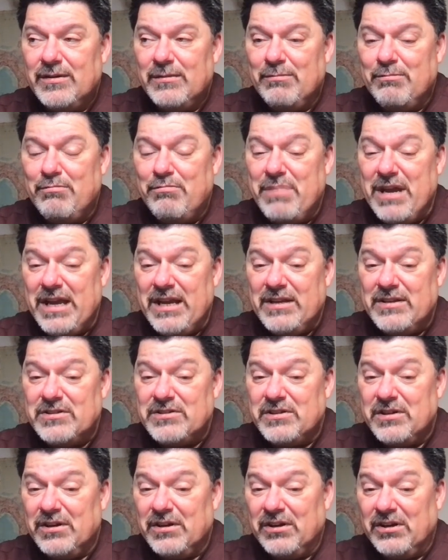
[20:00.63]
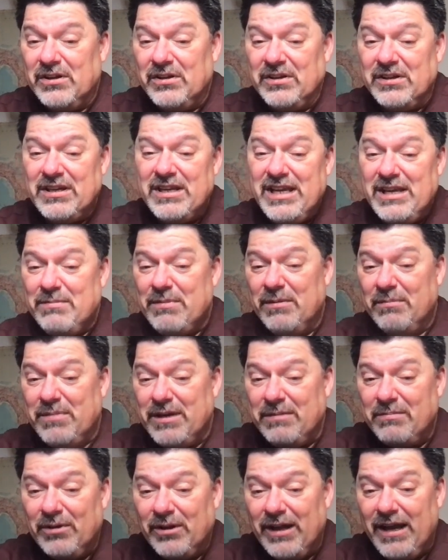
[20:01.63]
bent on keeping
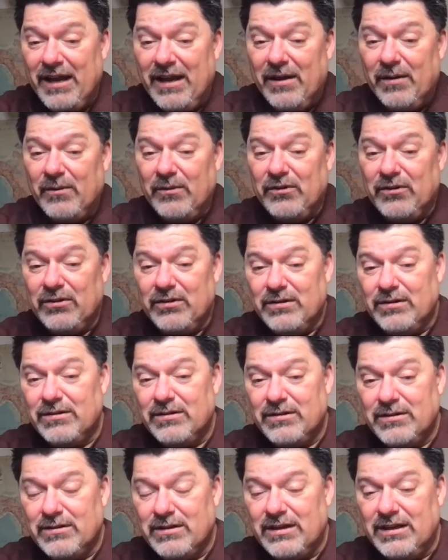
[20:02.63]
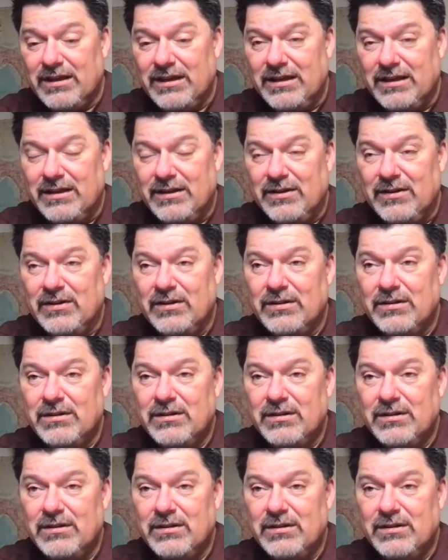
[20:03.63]
people out, and